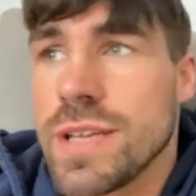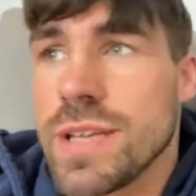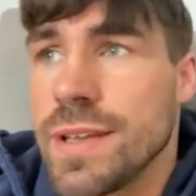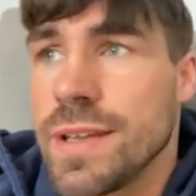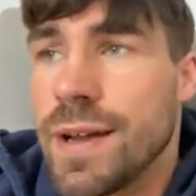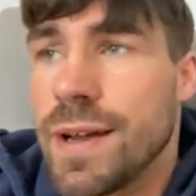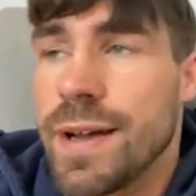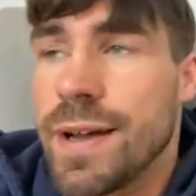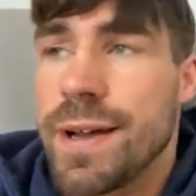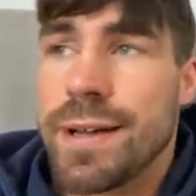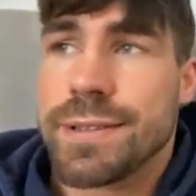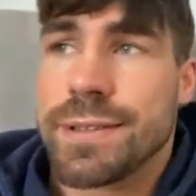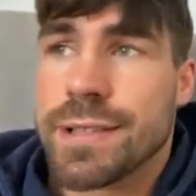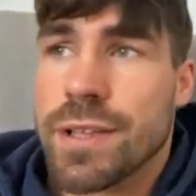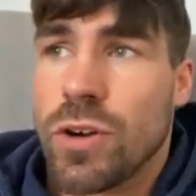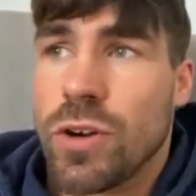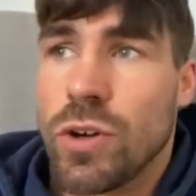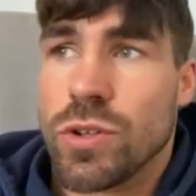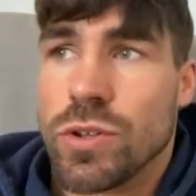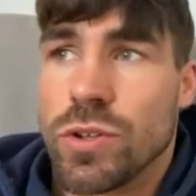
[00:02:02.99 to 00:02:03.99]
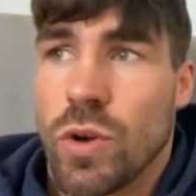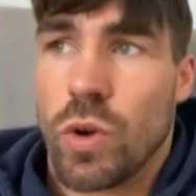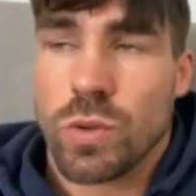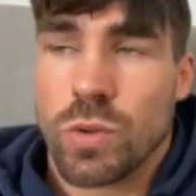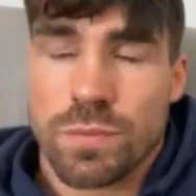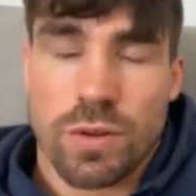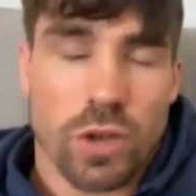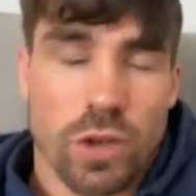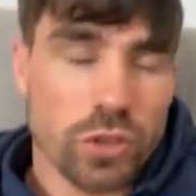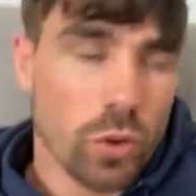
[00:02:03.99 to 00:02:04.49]
Uh,
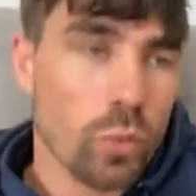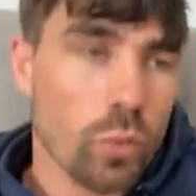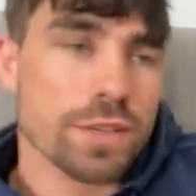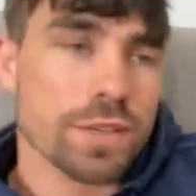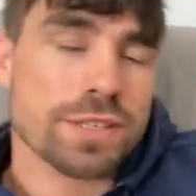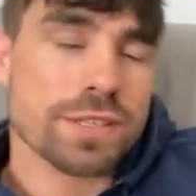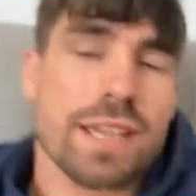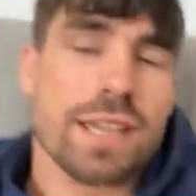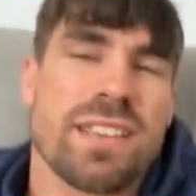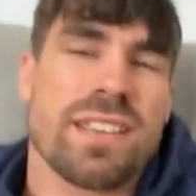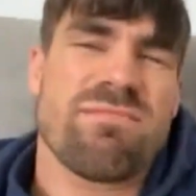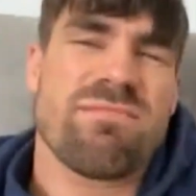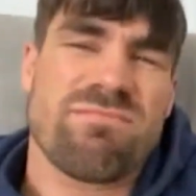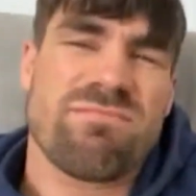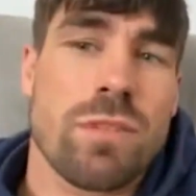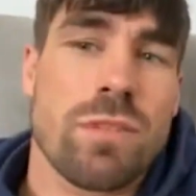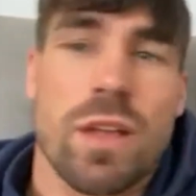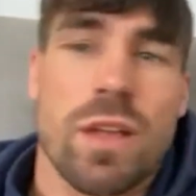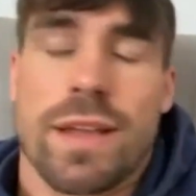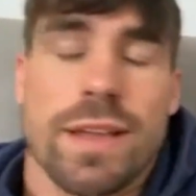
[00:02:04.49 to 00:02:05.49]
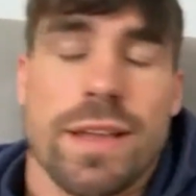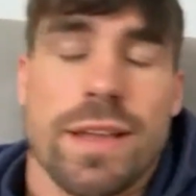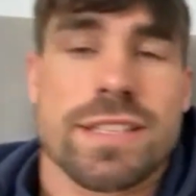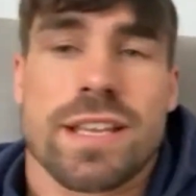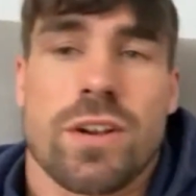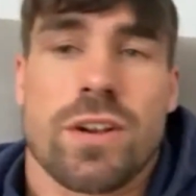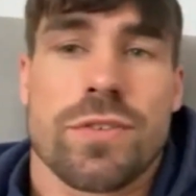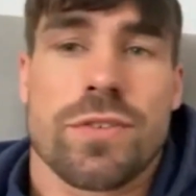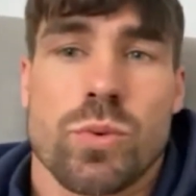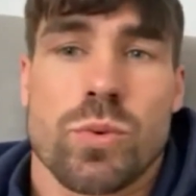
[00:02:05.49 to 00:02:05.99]
I, I, don't want to say until
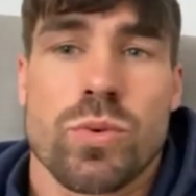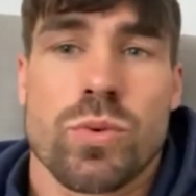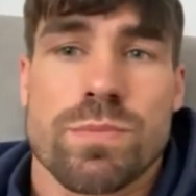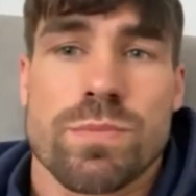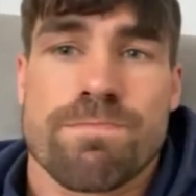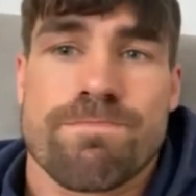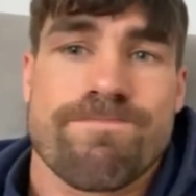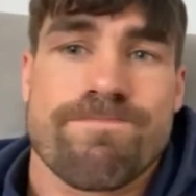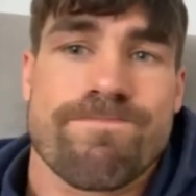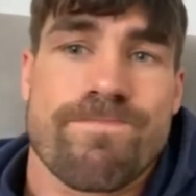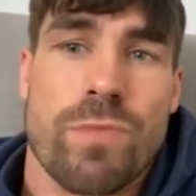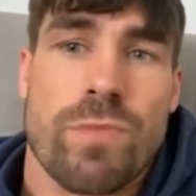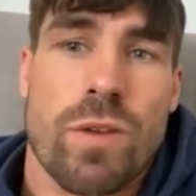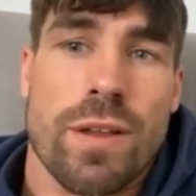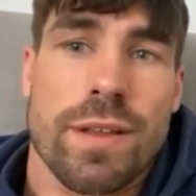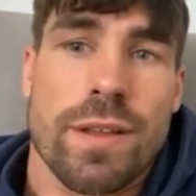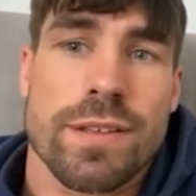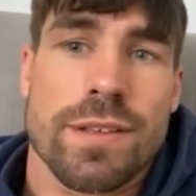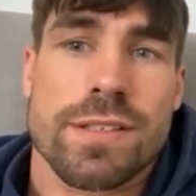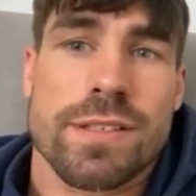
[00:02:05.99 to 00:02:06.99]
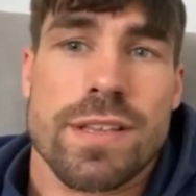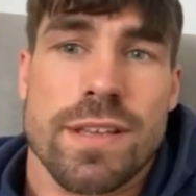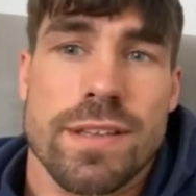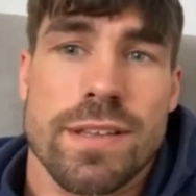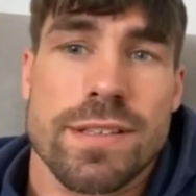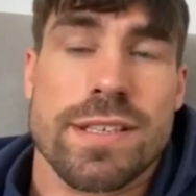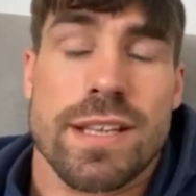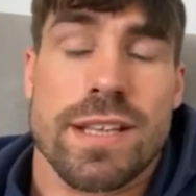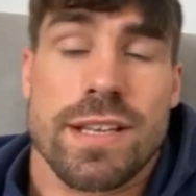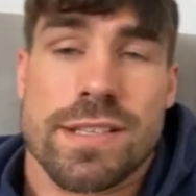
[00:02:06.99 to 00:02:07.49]
it's all in,
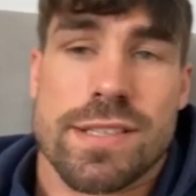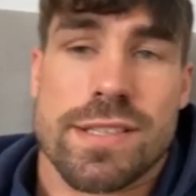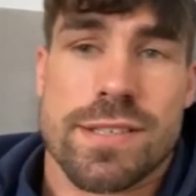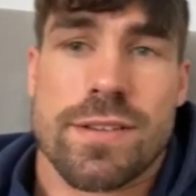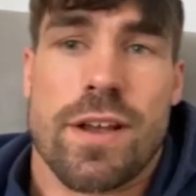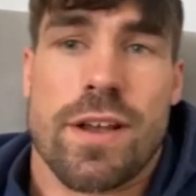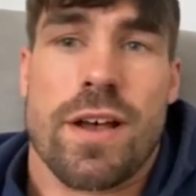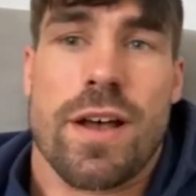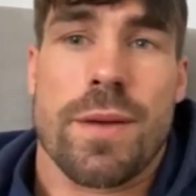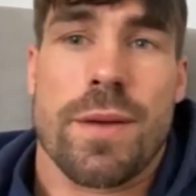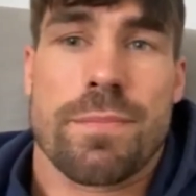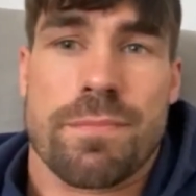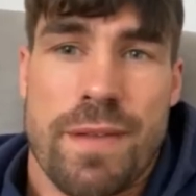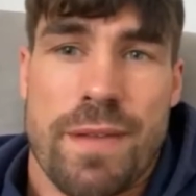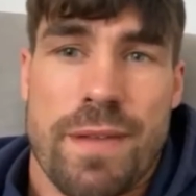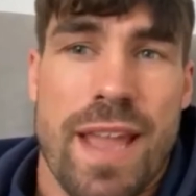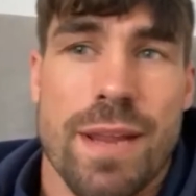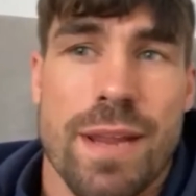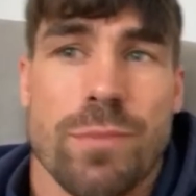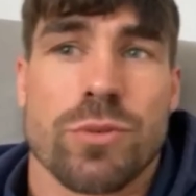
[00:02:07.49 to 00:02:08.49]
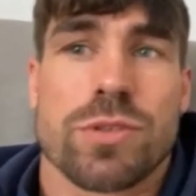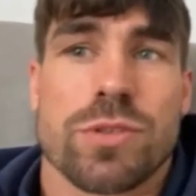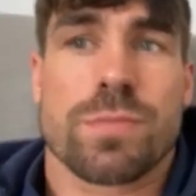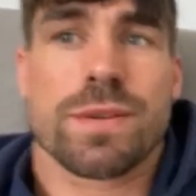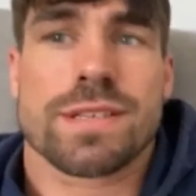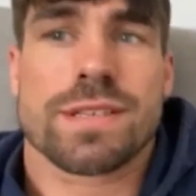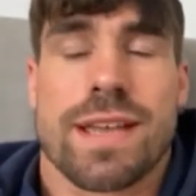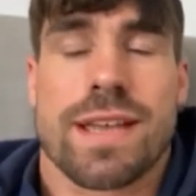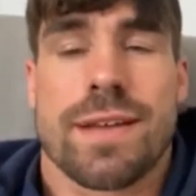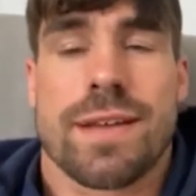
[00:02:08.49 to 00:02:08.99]
until it's uh, able to be
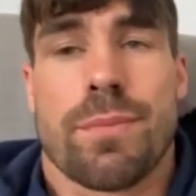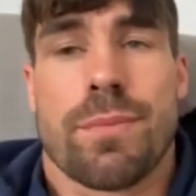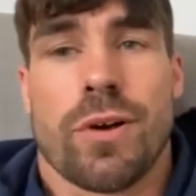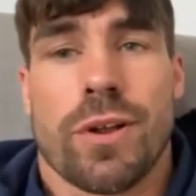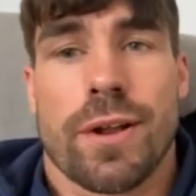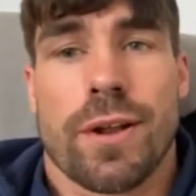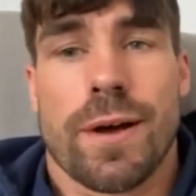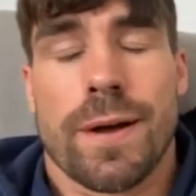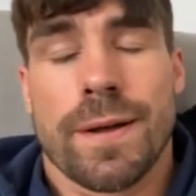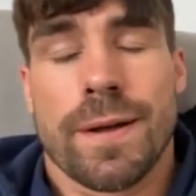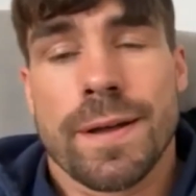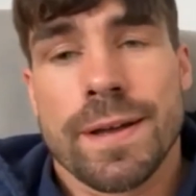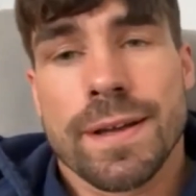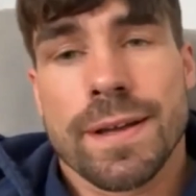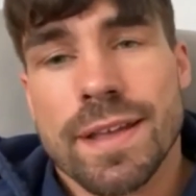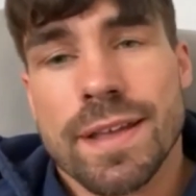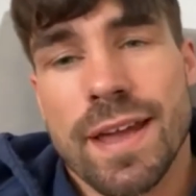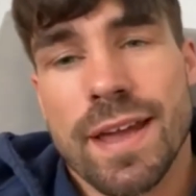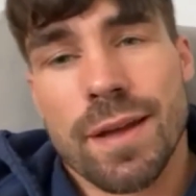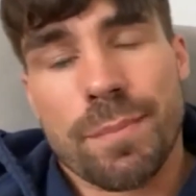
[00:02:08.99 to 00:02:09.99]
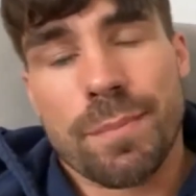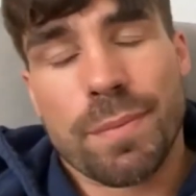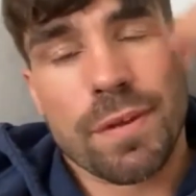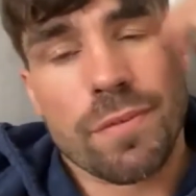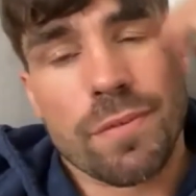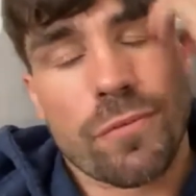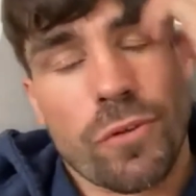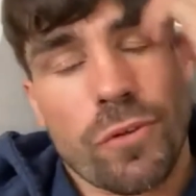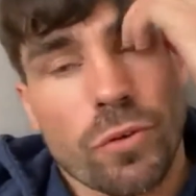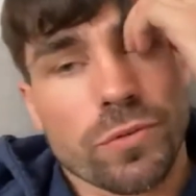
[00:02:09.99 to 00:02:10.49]
said. But uh, yeah, be
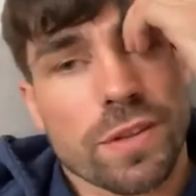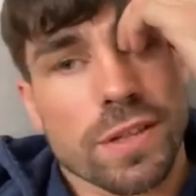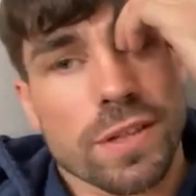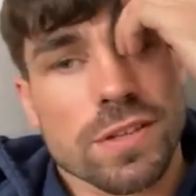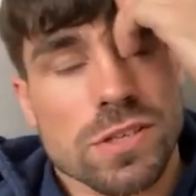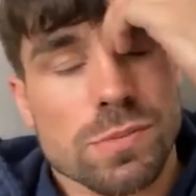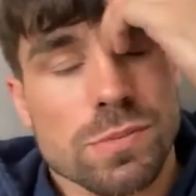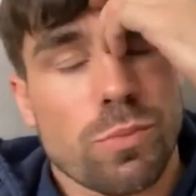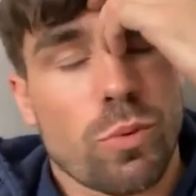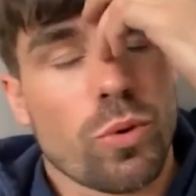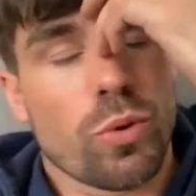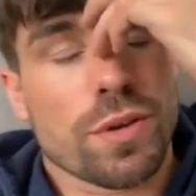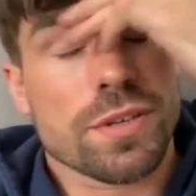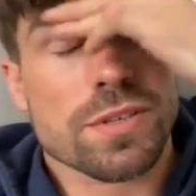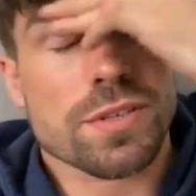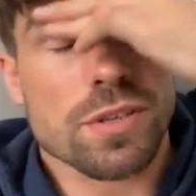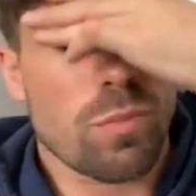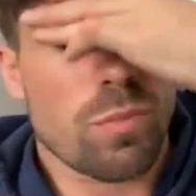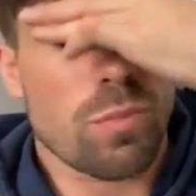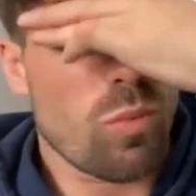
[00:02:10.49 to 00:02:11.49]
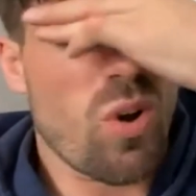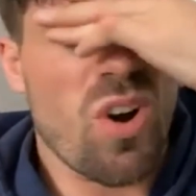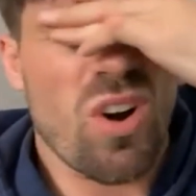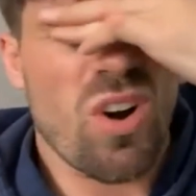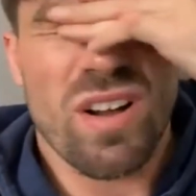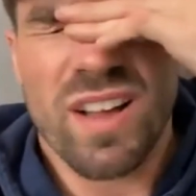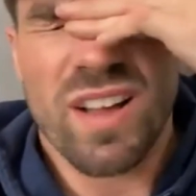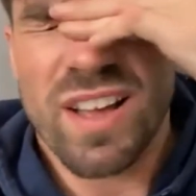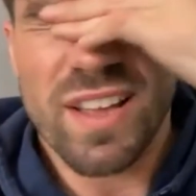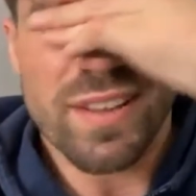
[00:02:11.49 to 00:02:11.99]
involved in the sport in somewhat,
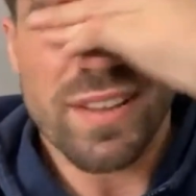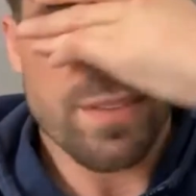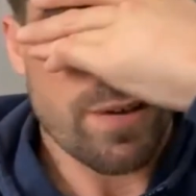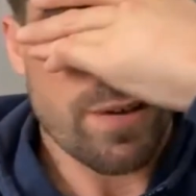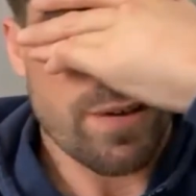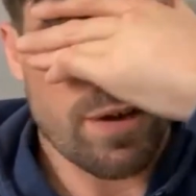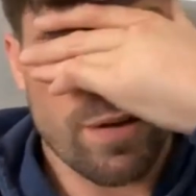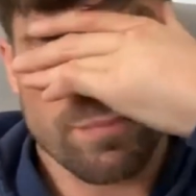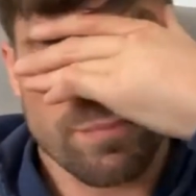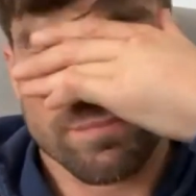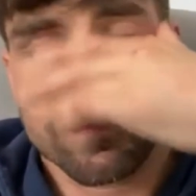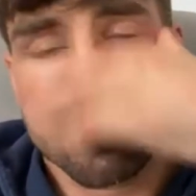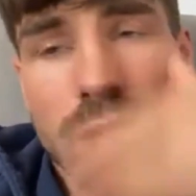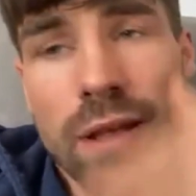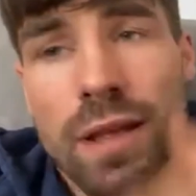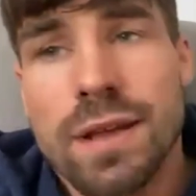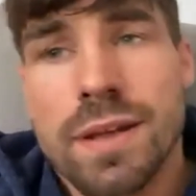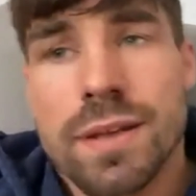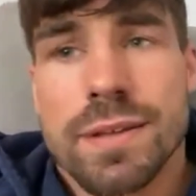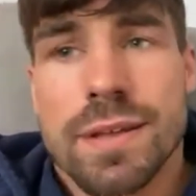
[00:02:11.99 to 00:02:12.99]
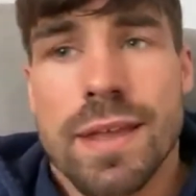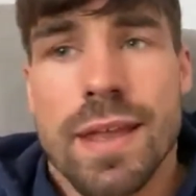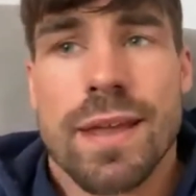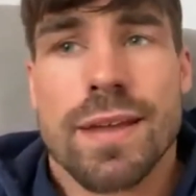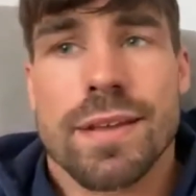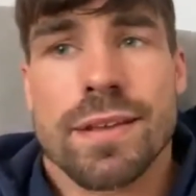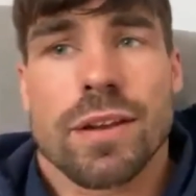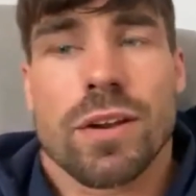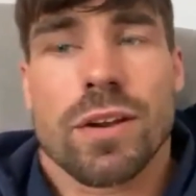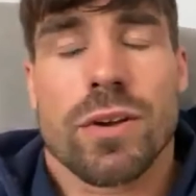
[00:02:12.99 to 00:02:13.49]
and um, yeah,
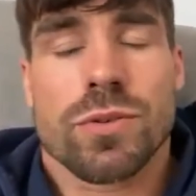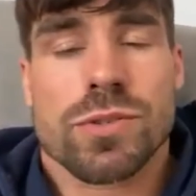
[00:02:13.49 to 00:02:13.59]
you know.